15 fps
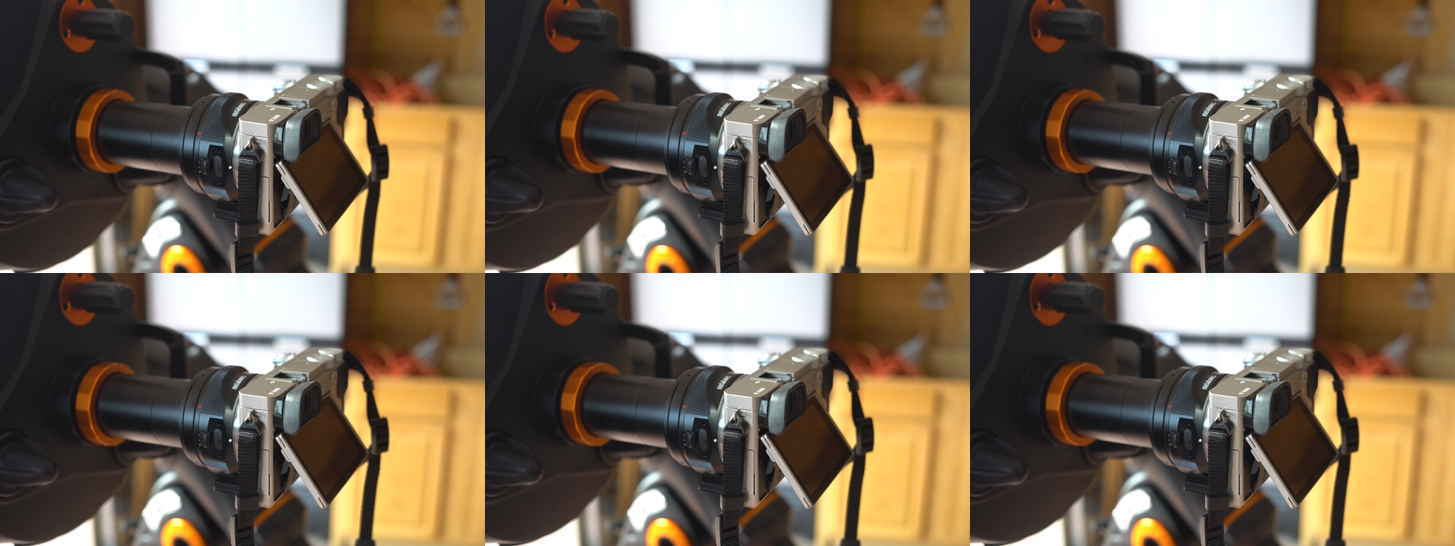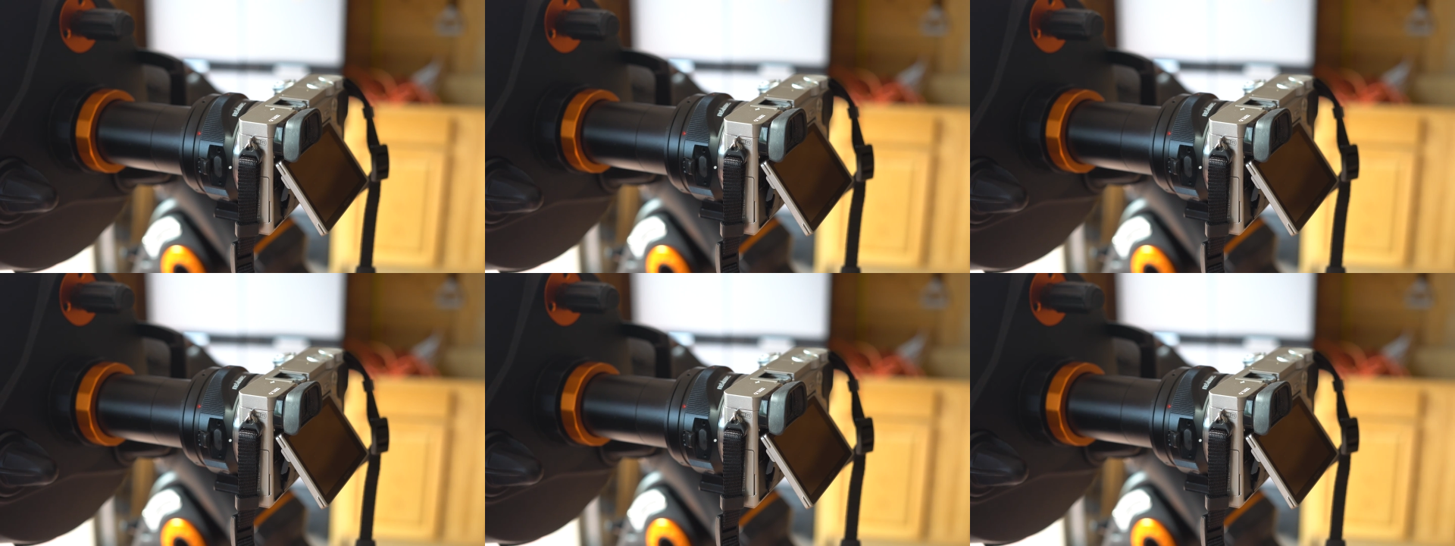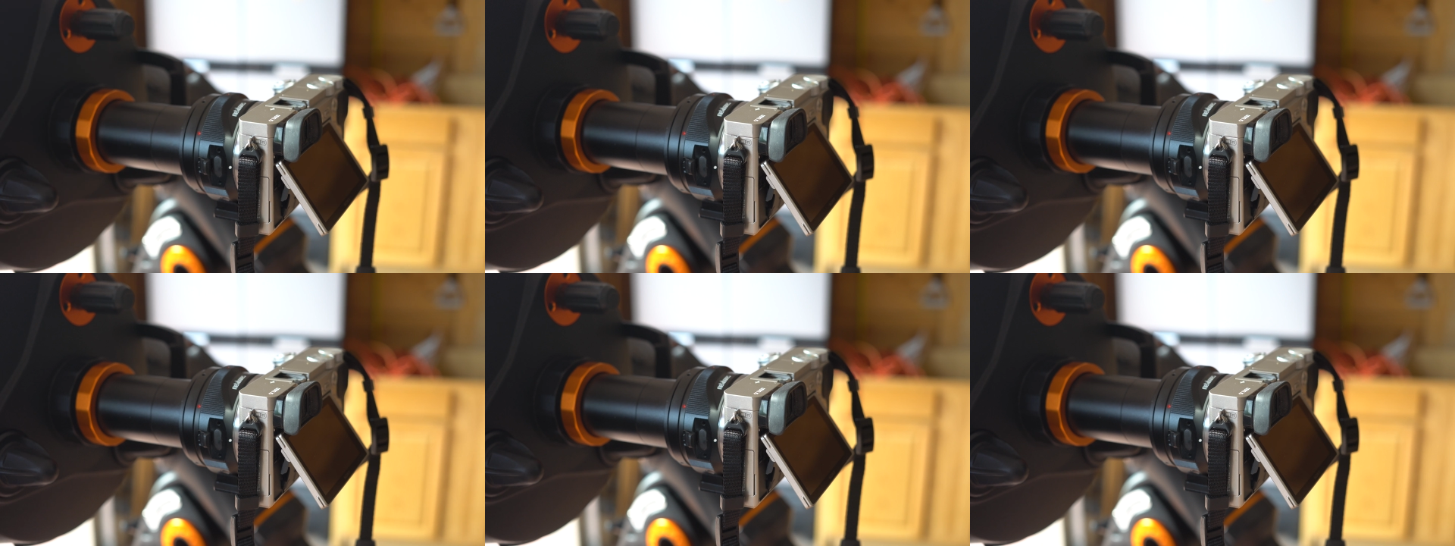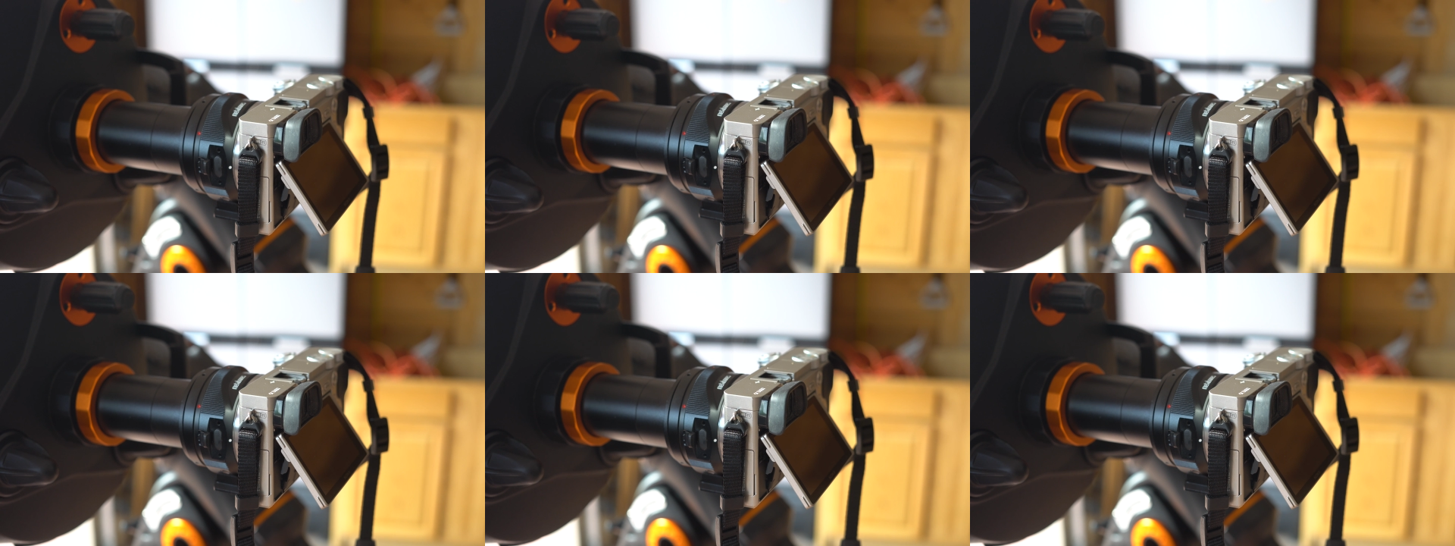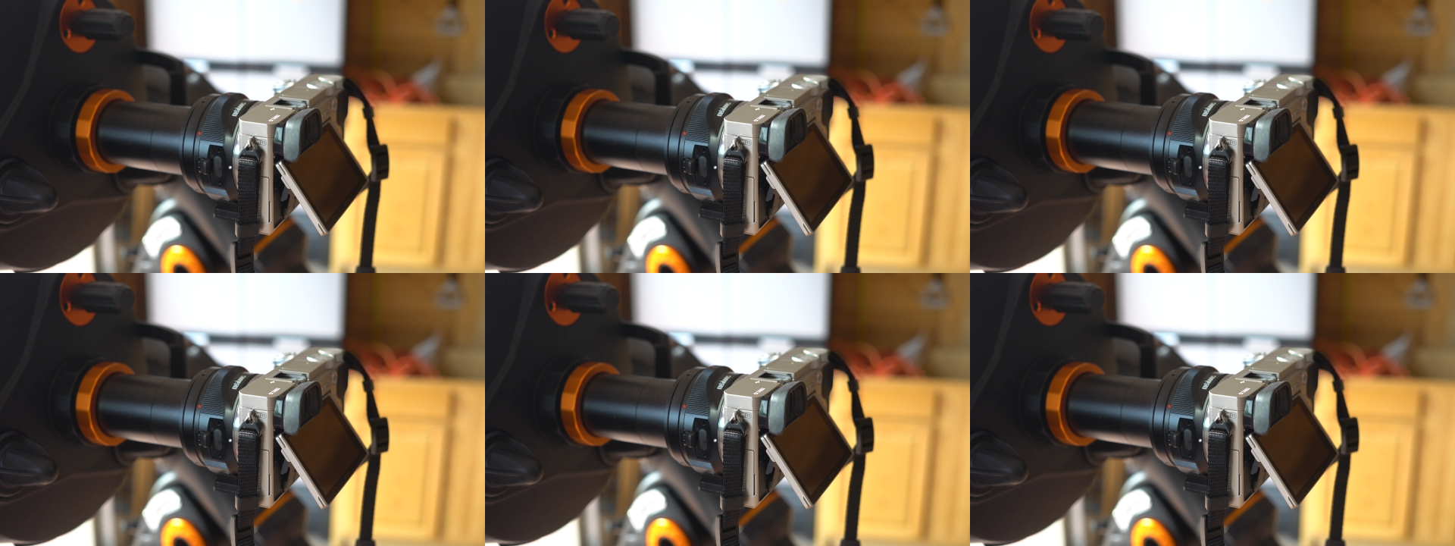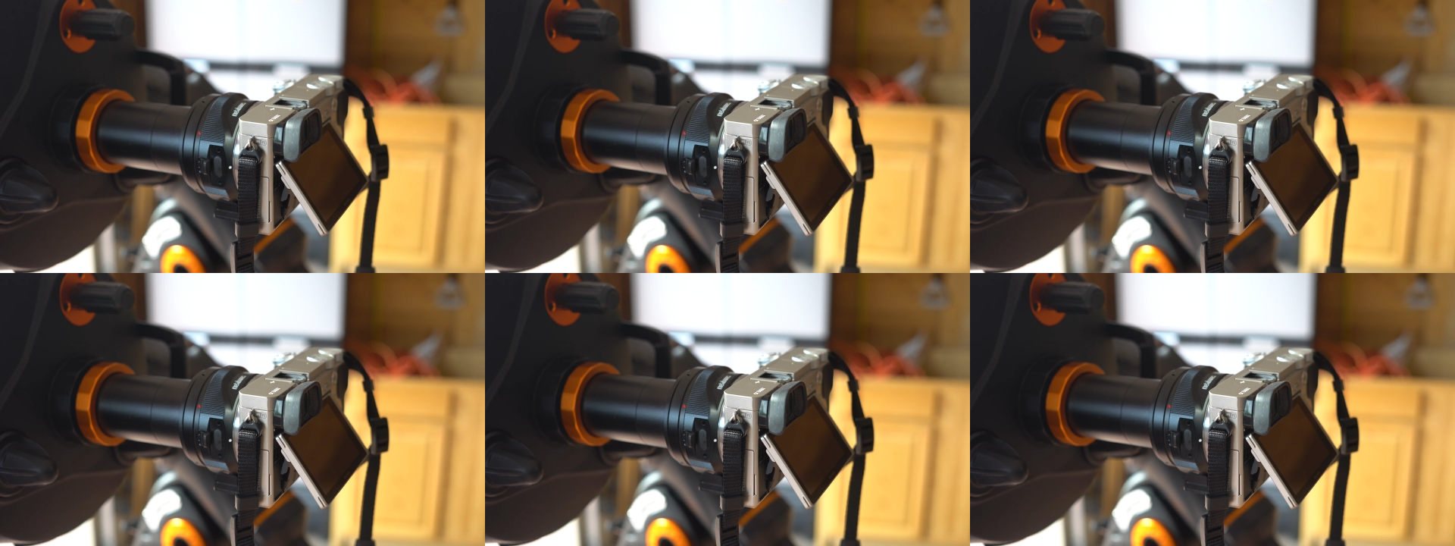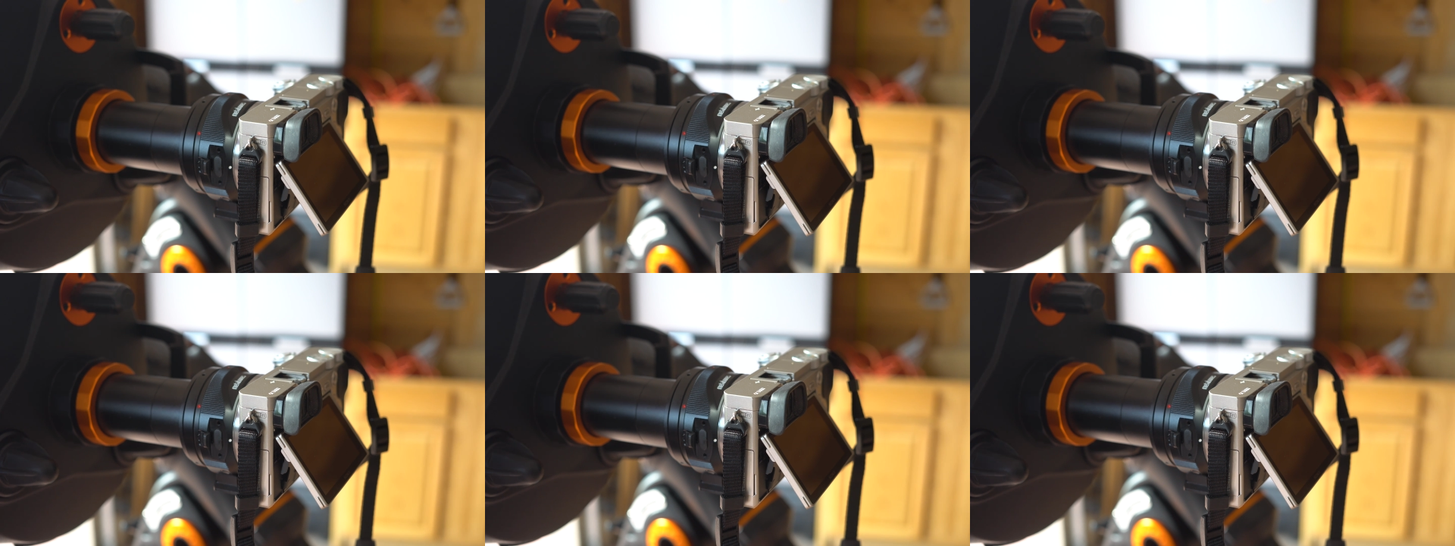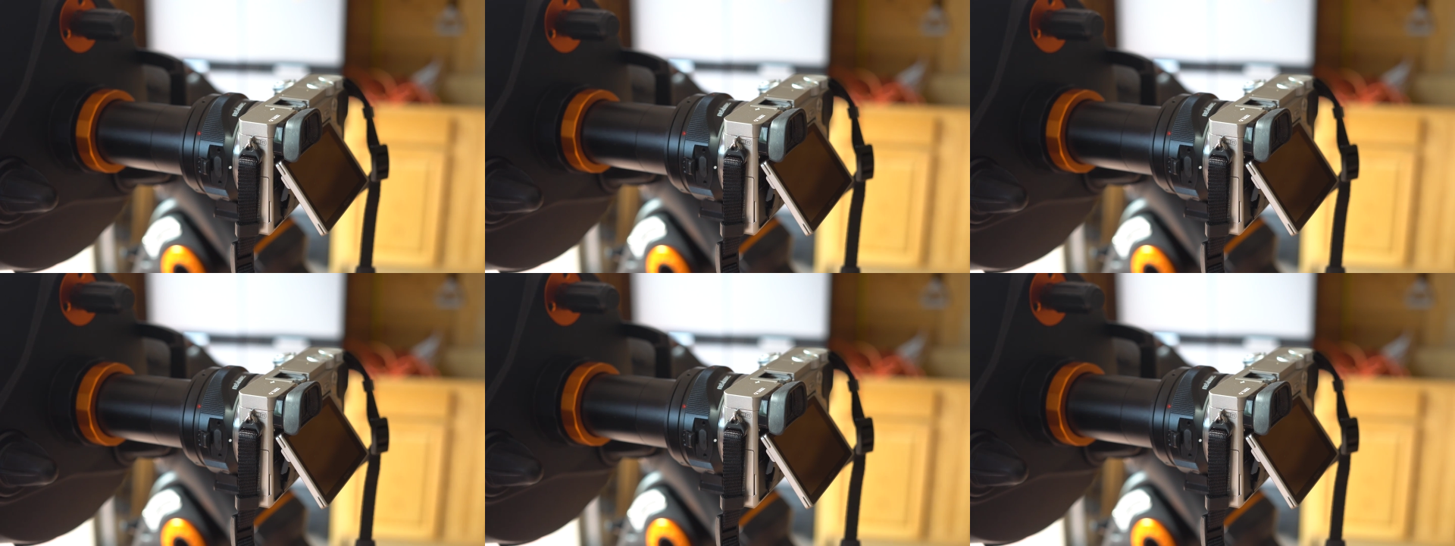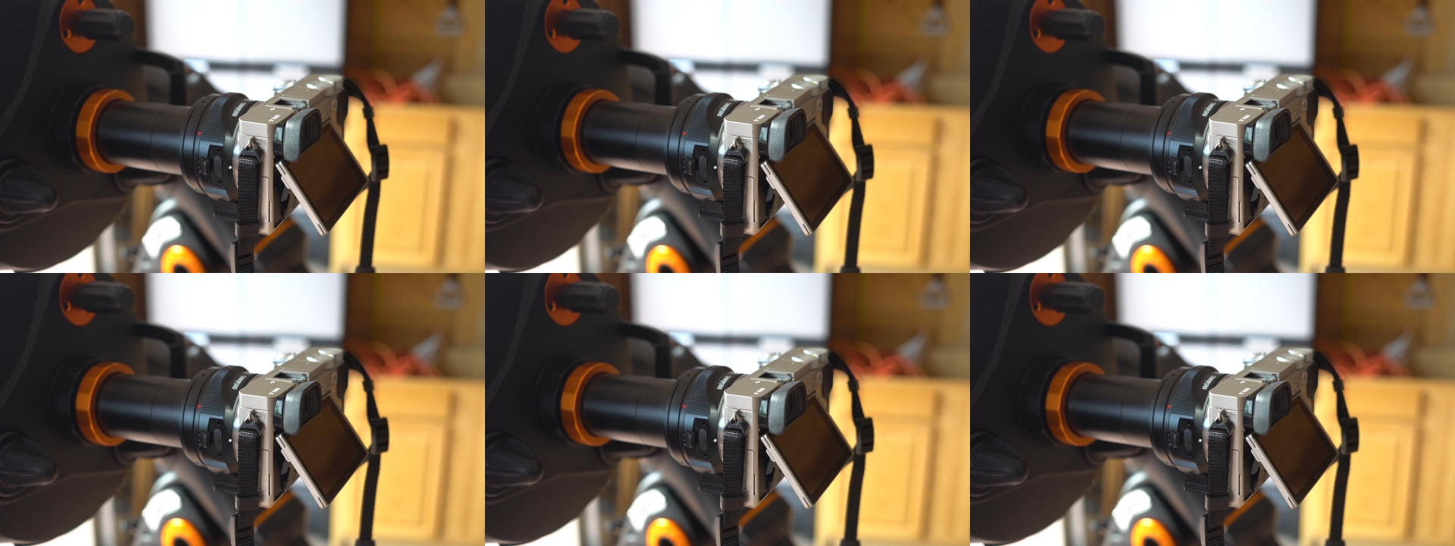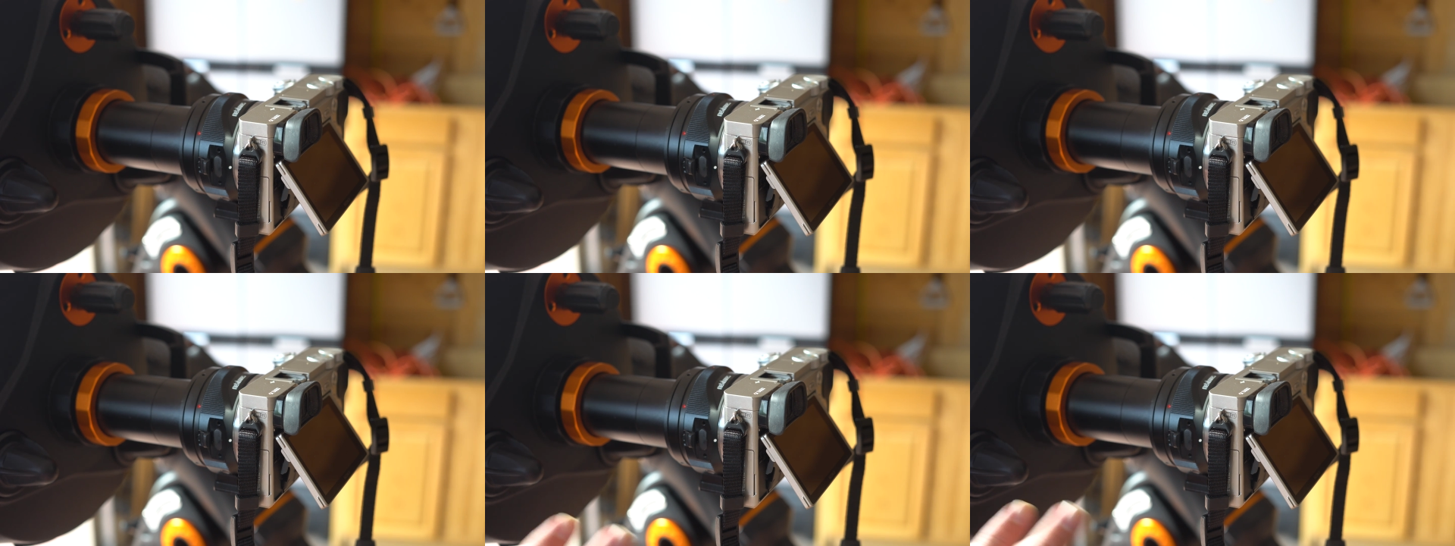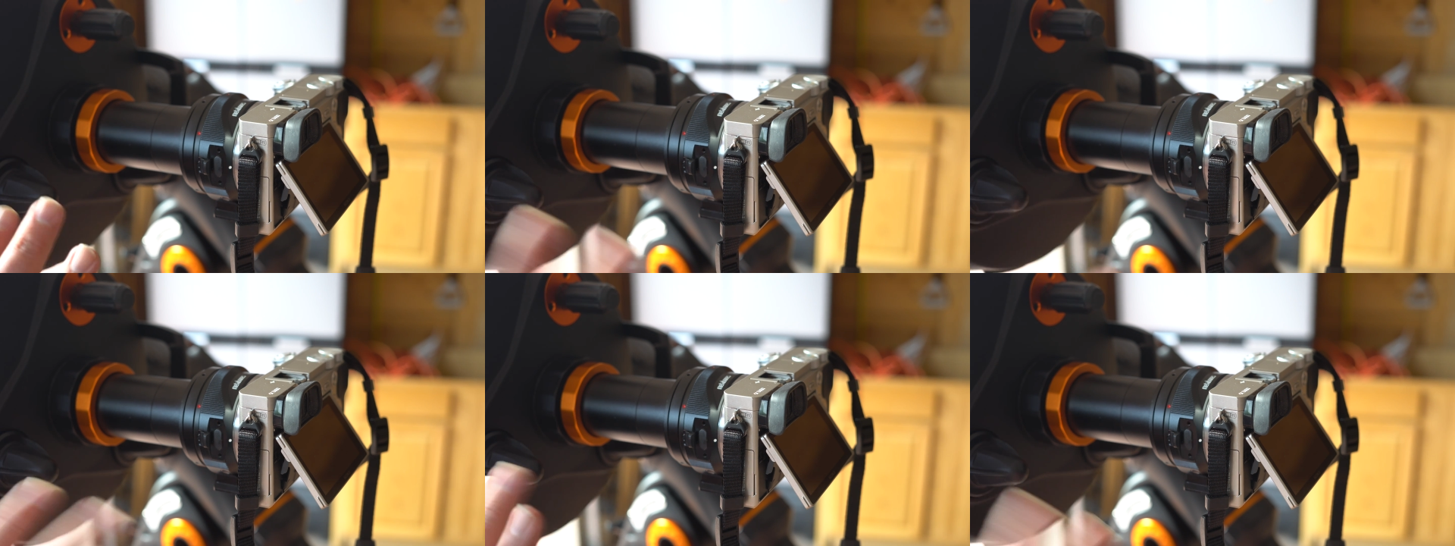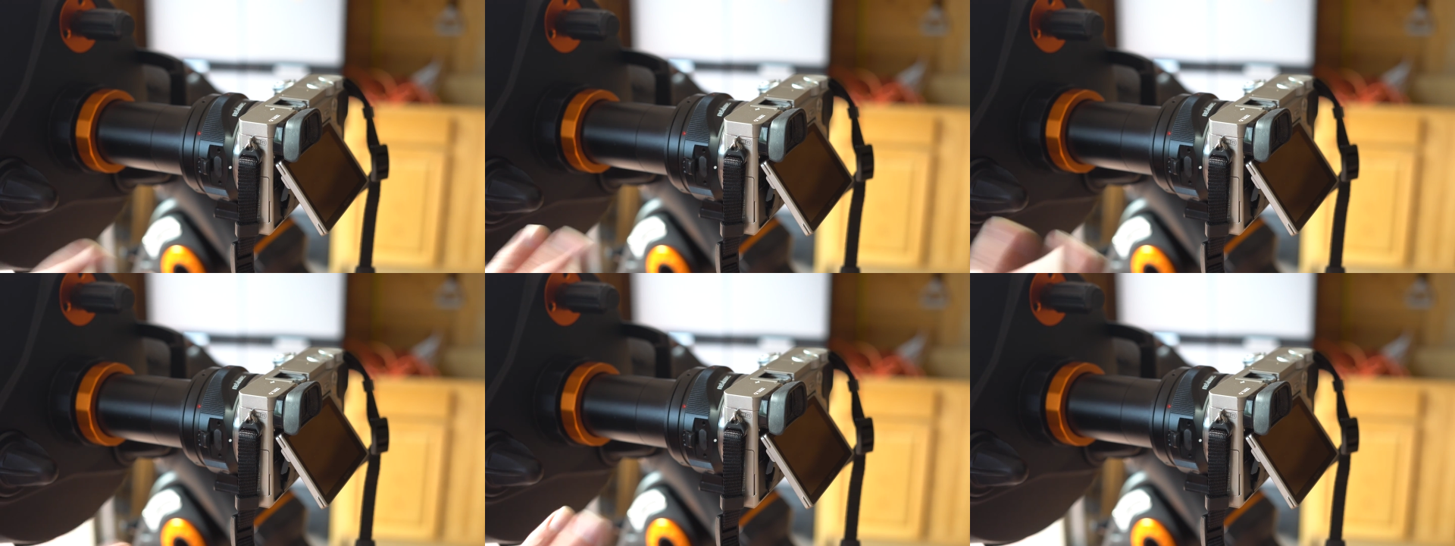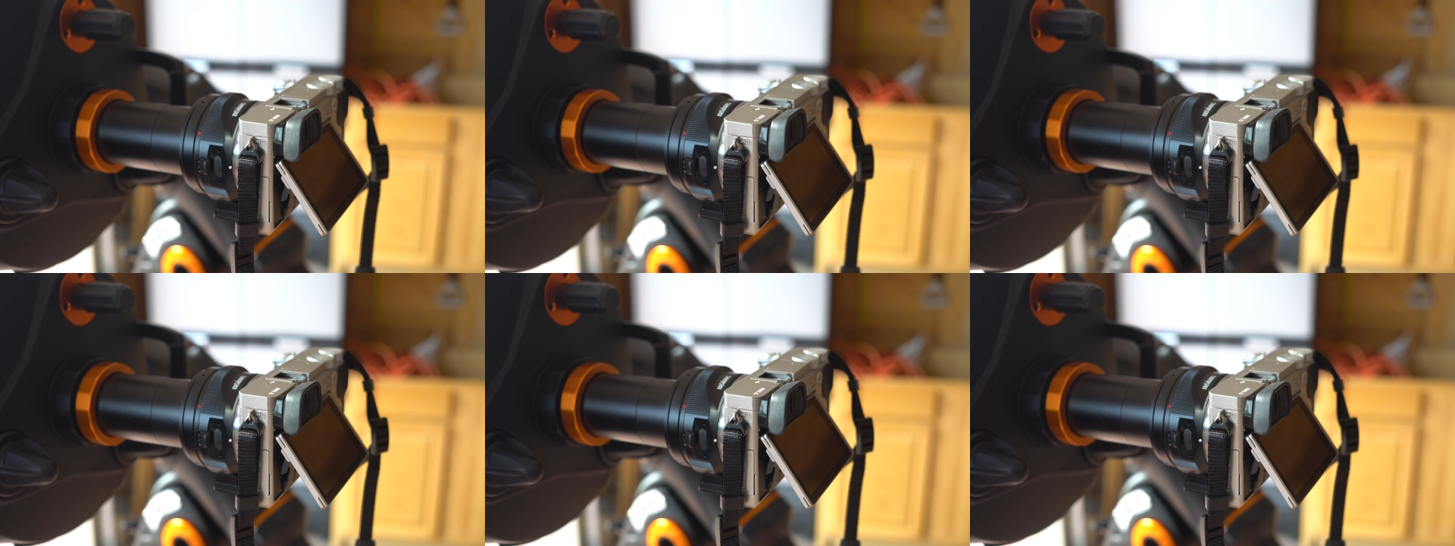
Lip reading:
No face is visible, so there are no lips to read.